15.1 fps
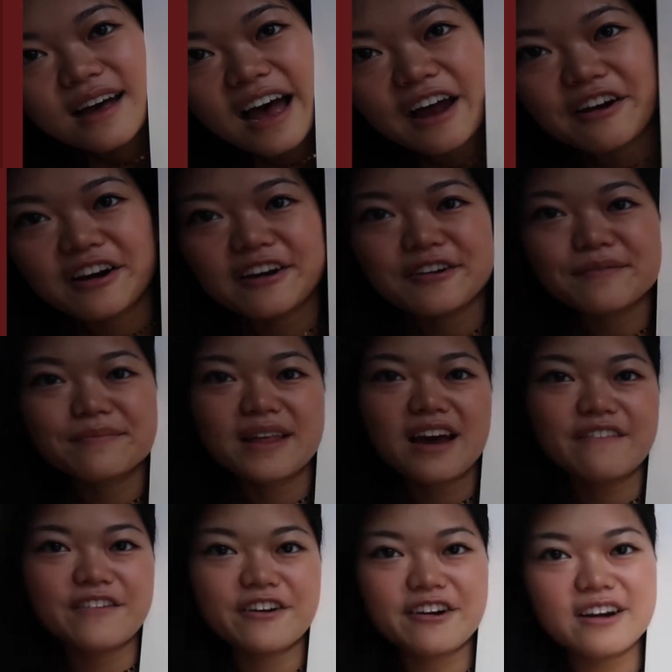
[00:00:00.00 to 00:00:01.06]
I don't know,
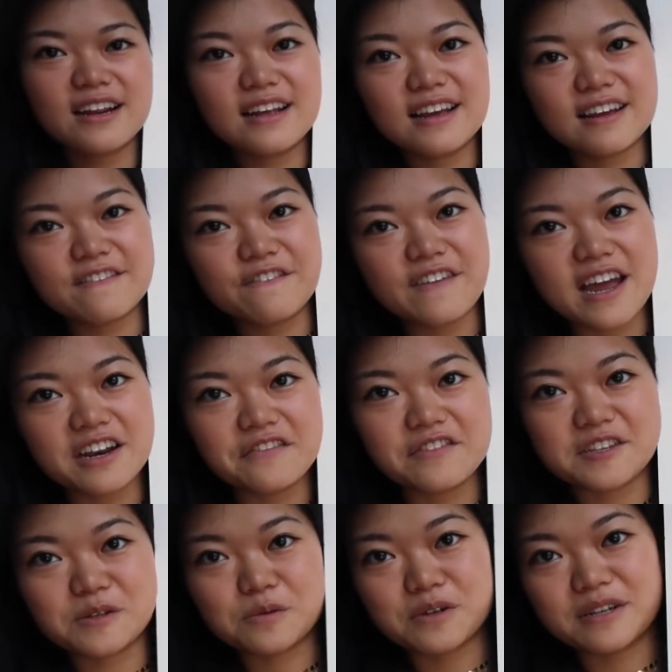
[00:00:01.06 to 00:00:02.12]
not very like a fan of
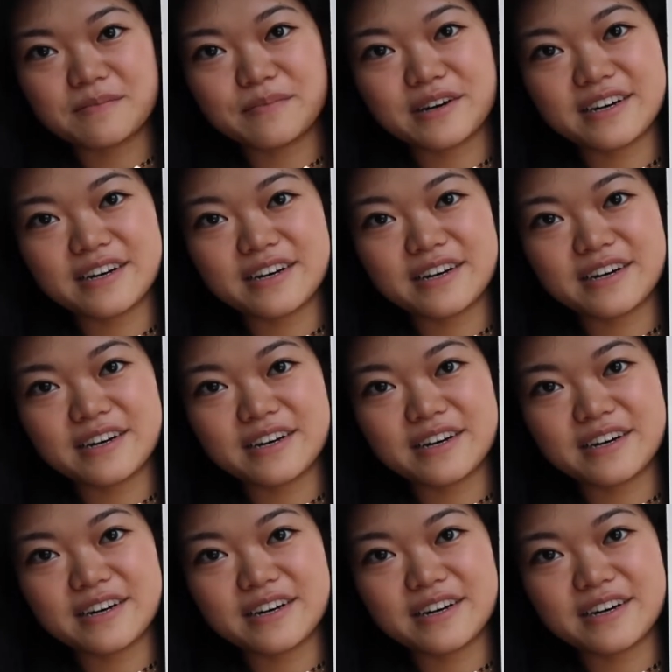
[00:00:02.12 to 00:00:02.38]
this one,